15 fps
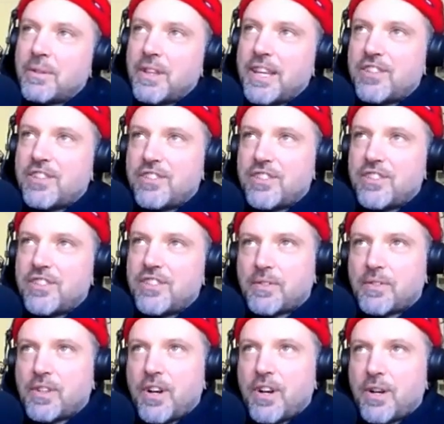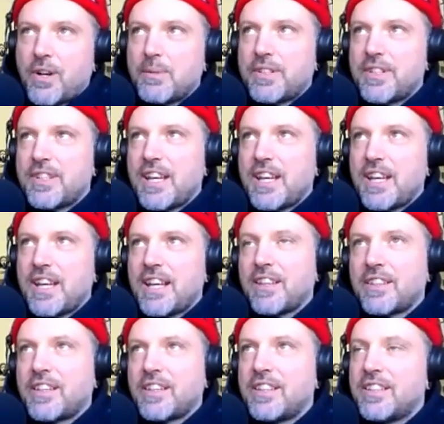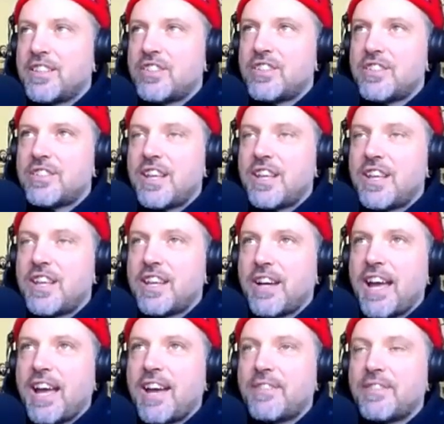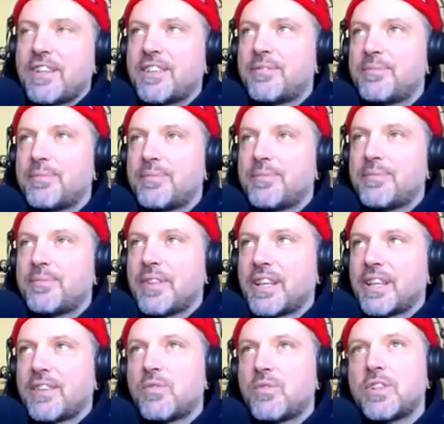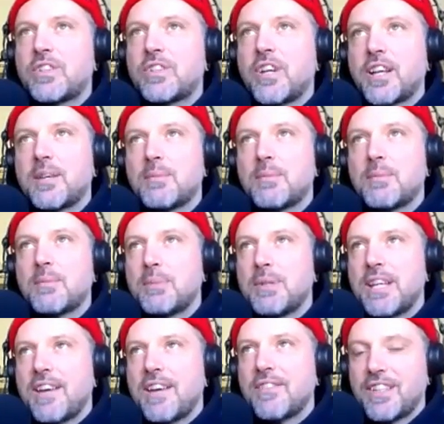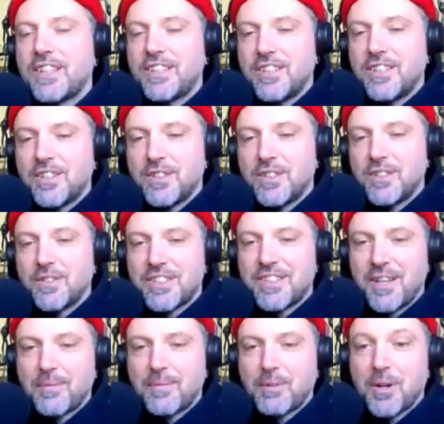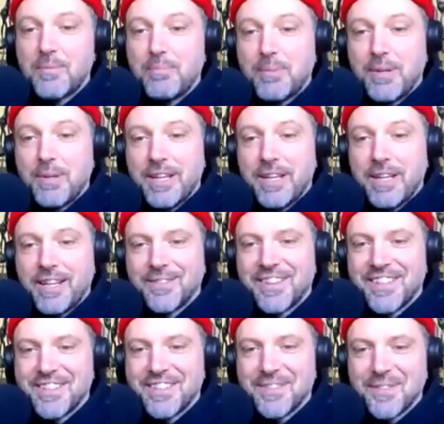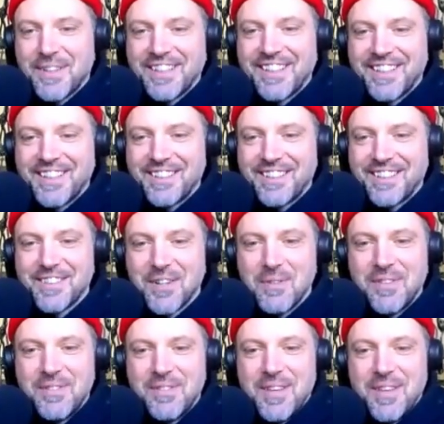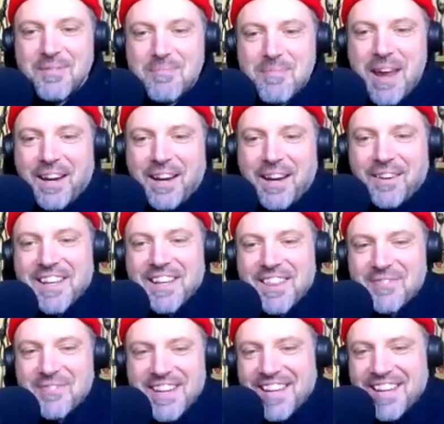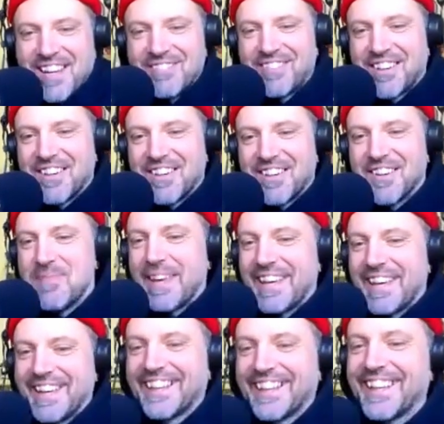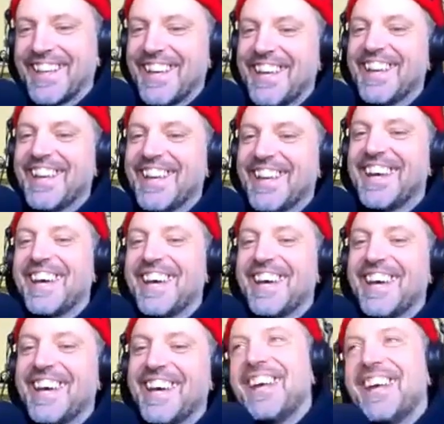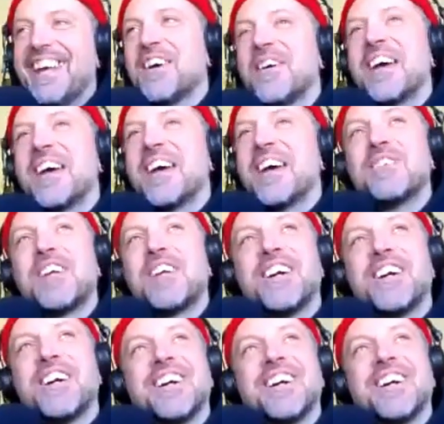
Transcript: the relationship of karma to that, like the conditions that you're having. Like if we're talking about a benevolent universe, I'm going big with this one here. So bear with me. I'm going big. So if